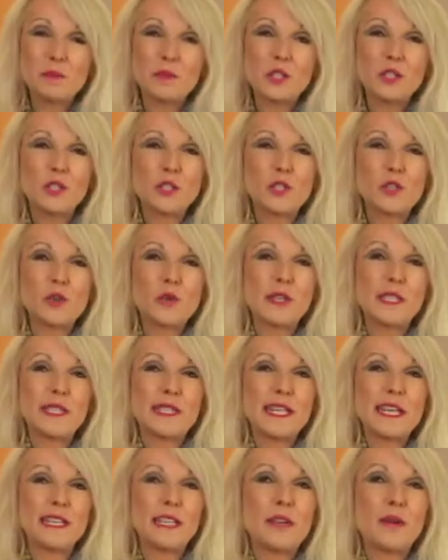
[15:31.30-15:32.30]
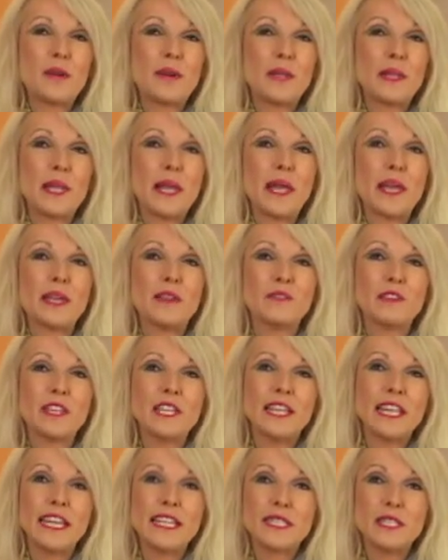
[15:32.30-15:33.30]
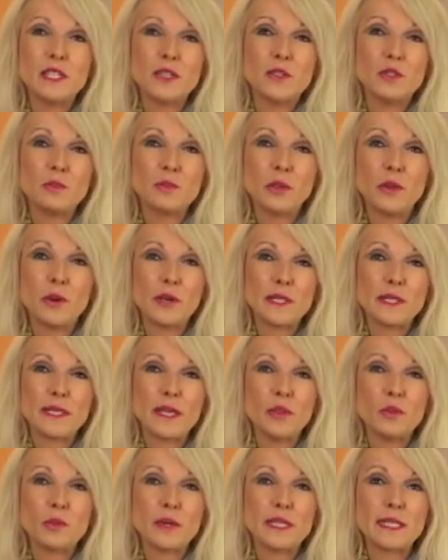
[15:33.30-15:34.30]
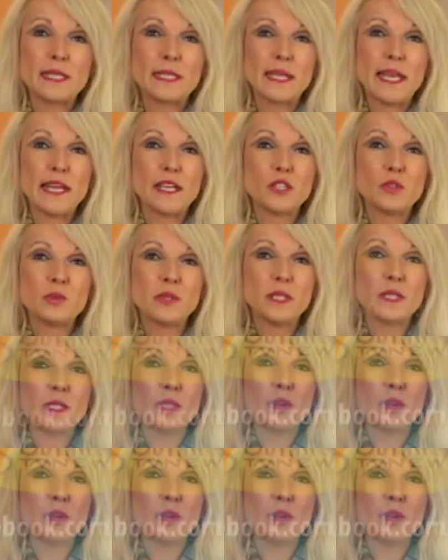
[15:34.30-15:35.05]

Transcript: be sure to join us daily online for the latest news from across Southwest Saskatchewan and